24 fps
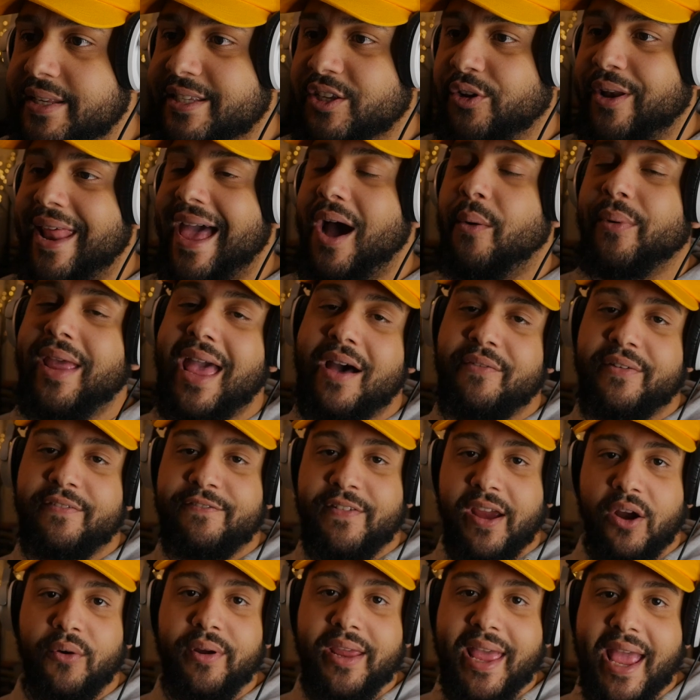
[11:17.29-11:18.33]
So now we have a
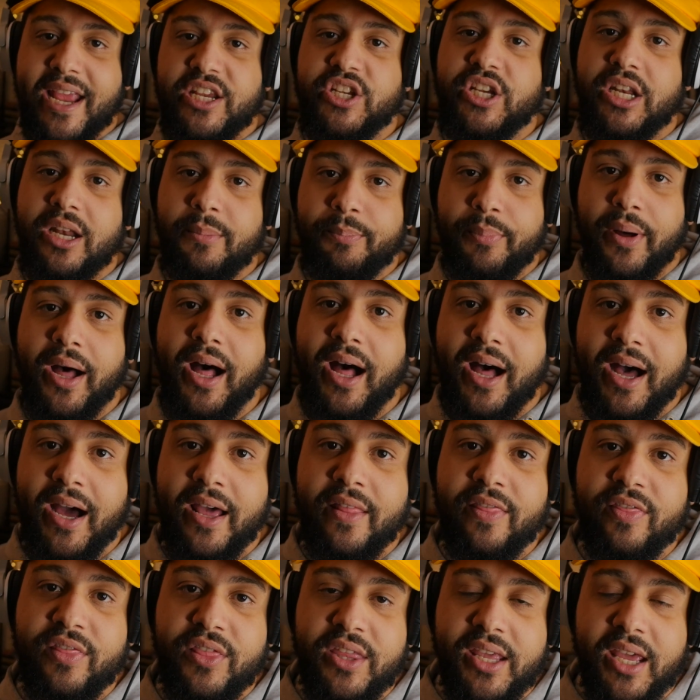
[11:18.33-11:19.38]
variation
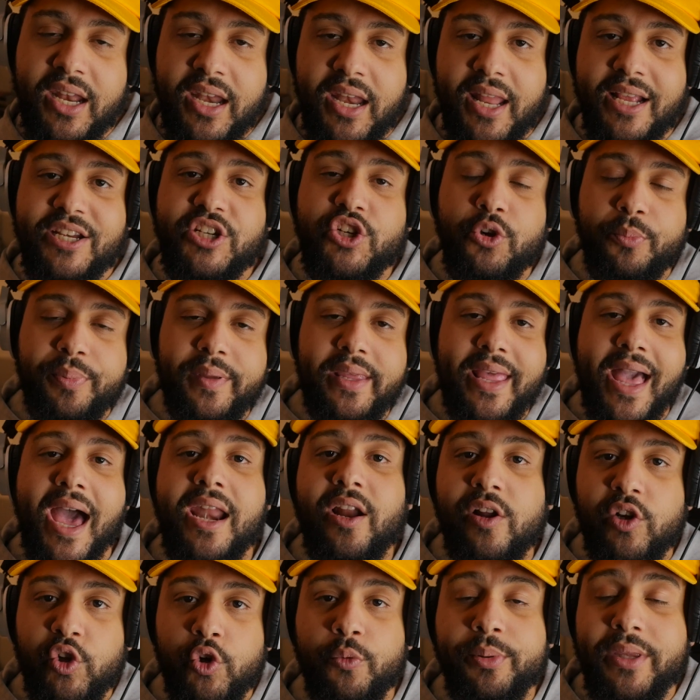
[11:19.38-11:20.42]
upon the initial
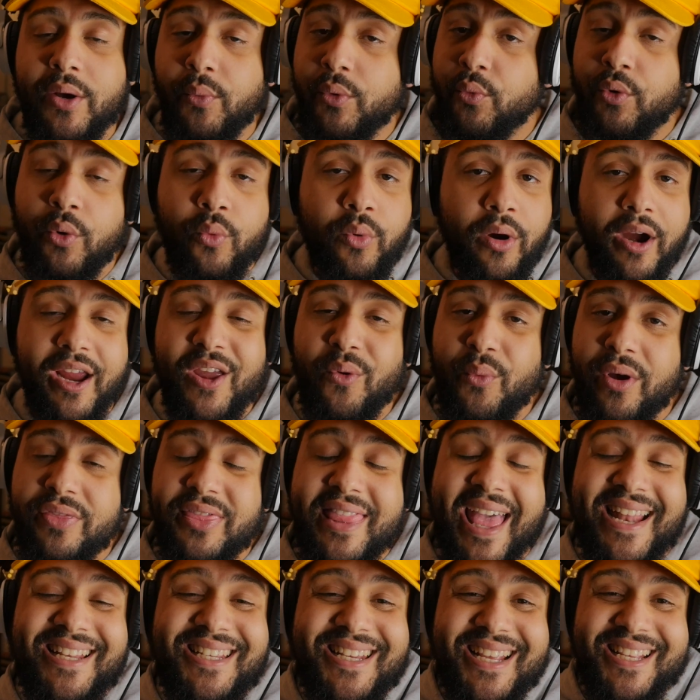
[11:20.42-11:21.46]
piano loop that we were working with
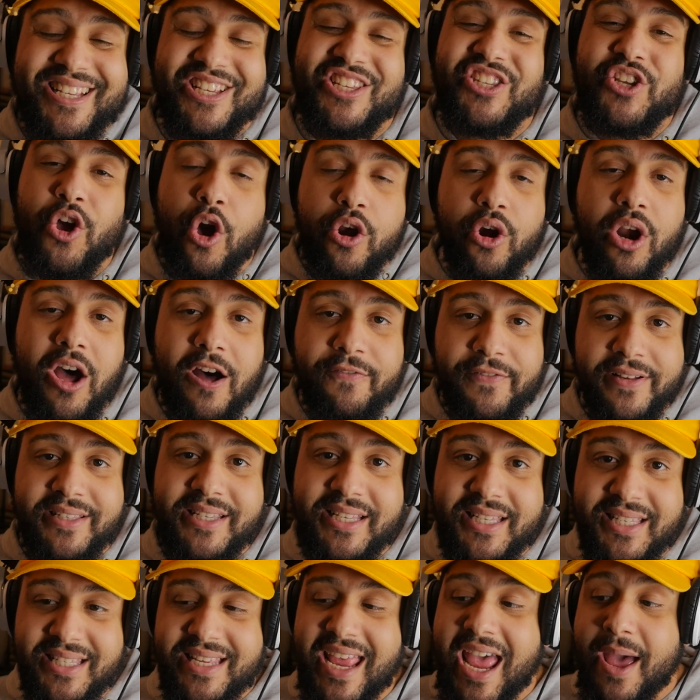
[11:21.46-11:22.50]
that just started off as
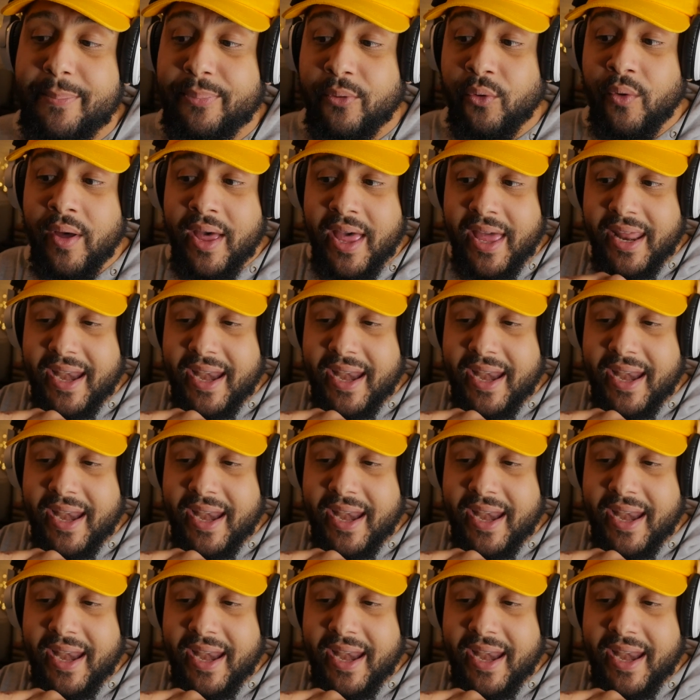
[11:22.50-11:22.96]
a sample.